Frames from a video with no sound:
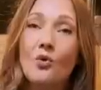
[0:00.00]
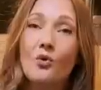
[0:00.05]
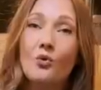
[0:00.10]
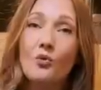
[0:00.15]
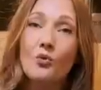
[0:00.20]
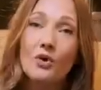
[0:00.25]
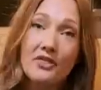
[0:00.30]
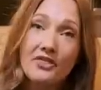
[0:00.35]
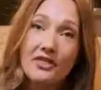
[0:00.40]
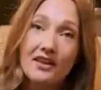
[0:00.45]

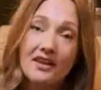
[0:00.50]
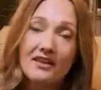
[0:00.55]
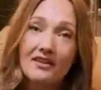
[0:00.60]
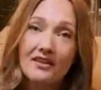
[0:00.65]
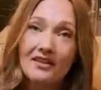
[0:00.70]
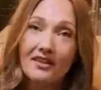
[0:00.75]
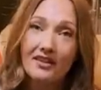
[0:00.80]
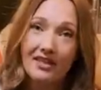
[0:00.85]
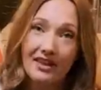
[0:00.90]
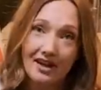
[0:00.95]
one
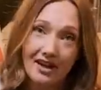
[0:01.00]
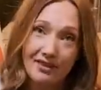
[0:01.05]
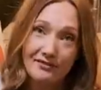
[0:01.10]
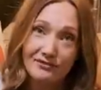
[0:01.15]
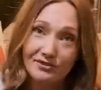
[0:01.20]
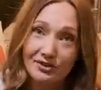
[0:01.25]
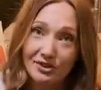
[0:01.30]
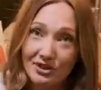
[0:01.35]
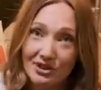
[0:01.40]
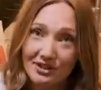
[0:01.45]
thing that
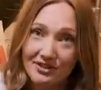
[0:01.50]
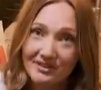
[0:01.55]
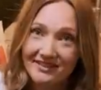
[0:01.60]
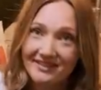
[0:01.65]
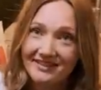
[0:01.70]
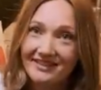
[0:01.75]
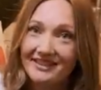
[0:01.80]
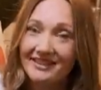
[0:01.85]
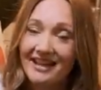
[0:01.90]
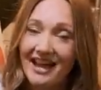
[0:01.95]
I've learned
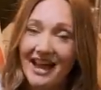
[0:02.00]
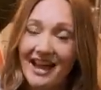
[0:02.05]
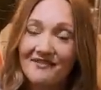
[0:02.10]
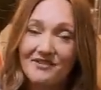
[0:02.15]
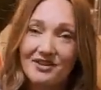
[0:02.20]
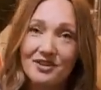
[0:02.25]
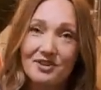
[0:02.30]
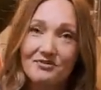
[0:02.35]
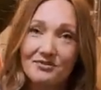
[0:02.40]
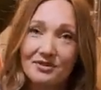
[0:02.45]
in
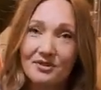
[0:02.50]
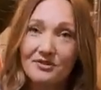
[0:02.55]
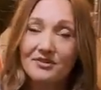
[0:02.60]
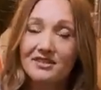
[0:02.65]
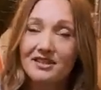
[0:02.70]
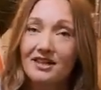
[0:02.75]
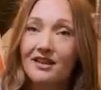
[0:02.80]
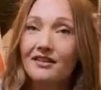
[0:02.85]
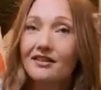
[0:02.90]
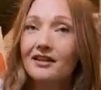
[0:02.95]
having a root
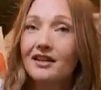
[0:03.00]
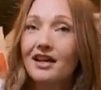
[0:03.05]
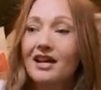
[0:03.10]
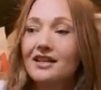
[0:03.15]
cellar